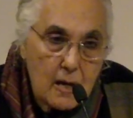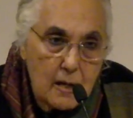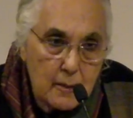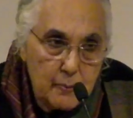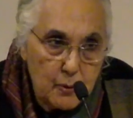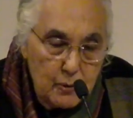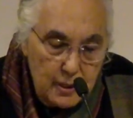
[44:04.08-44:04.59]

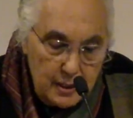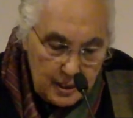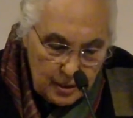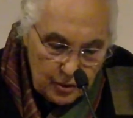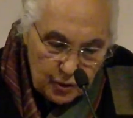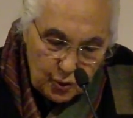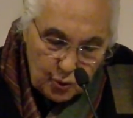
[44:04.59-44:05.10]

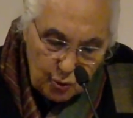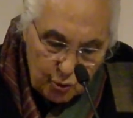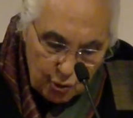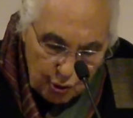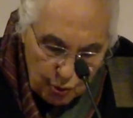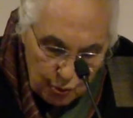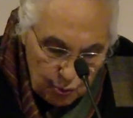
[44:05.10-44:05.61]
Communities
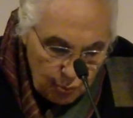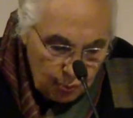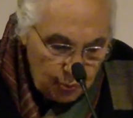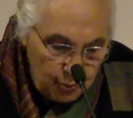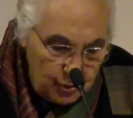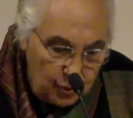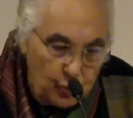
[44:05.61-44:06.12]
could
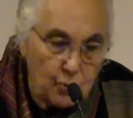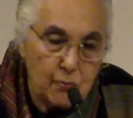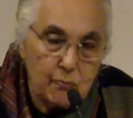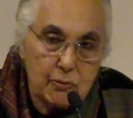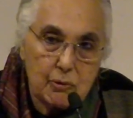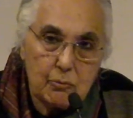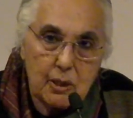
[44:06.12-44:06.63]
choose
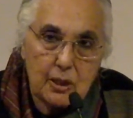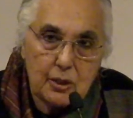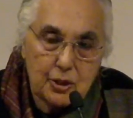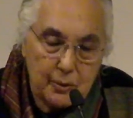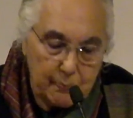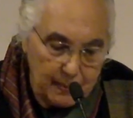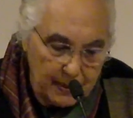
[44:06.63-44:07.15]
whom to
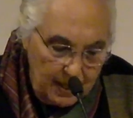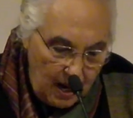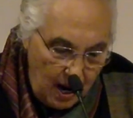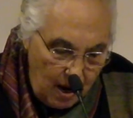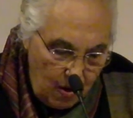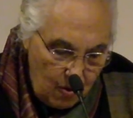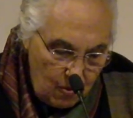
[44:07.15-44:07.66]
worship and
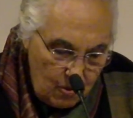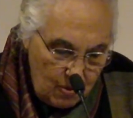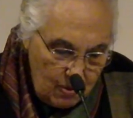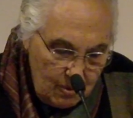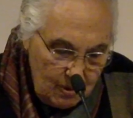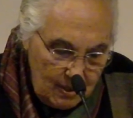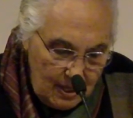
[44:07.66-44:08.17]
how.
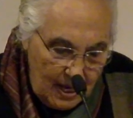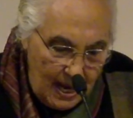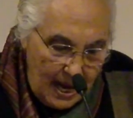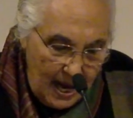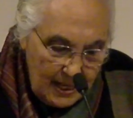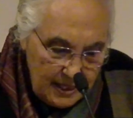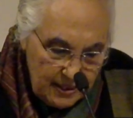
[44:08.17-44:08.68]

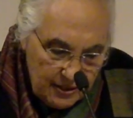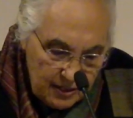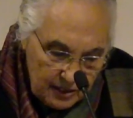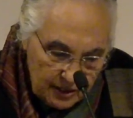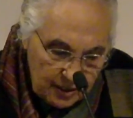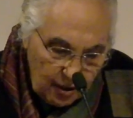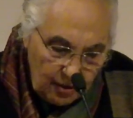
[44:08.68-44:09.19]
And in
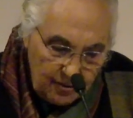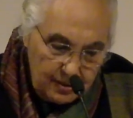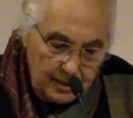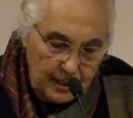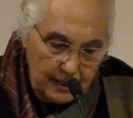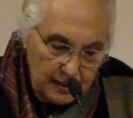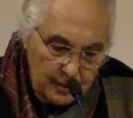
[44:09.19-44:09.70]
this
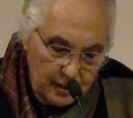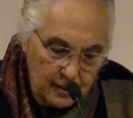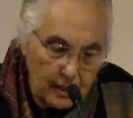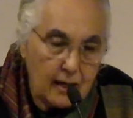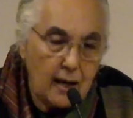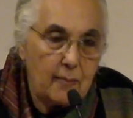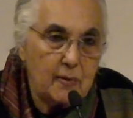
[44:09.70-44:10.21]
context,
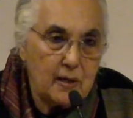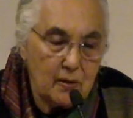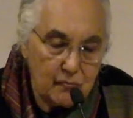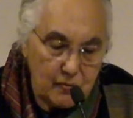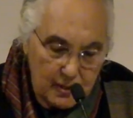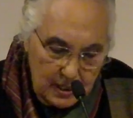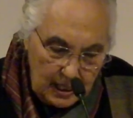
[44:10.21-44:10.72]
the coming
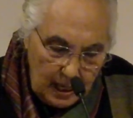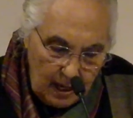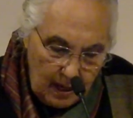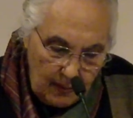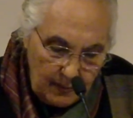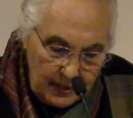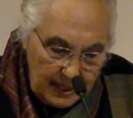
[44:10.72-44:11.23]
of
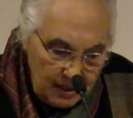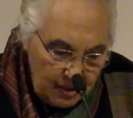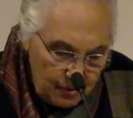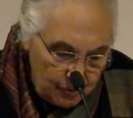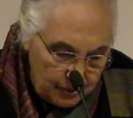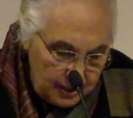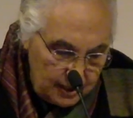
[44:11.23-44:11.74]
Islam
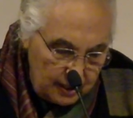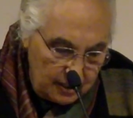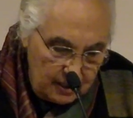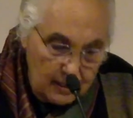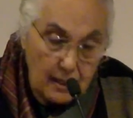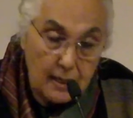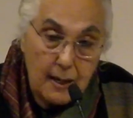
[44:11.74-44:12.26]

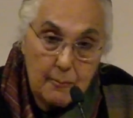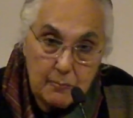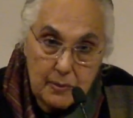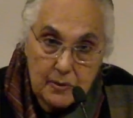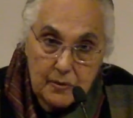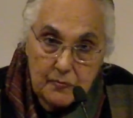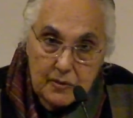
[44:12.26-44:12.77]
increased the
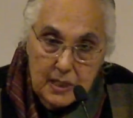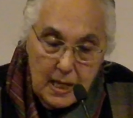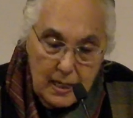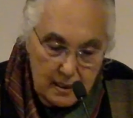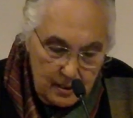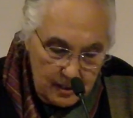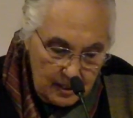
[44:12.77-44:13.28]
number of
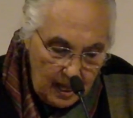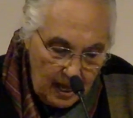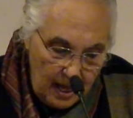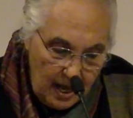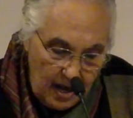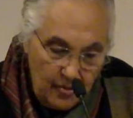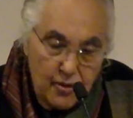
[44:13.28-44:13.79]
sects
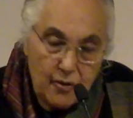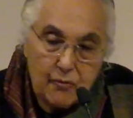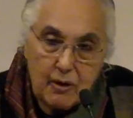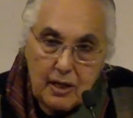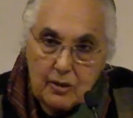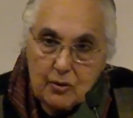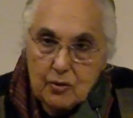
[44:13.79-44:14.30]
and the
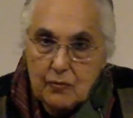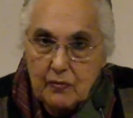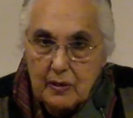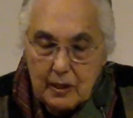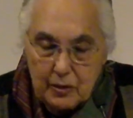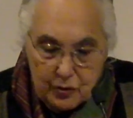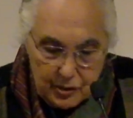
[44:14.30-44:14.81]
range of
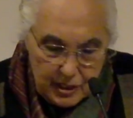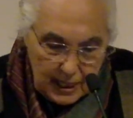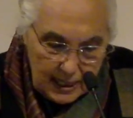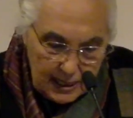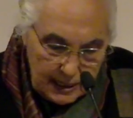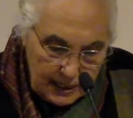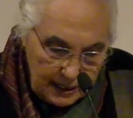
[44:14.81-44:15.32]
religious
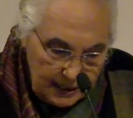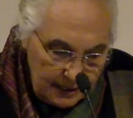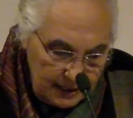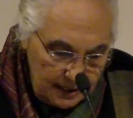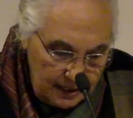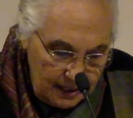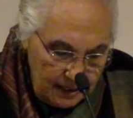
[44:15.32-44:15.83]

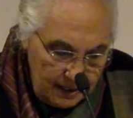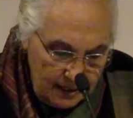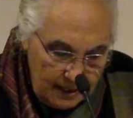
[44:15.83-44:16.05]
ideas.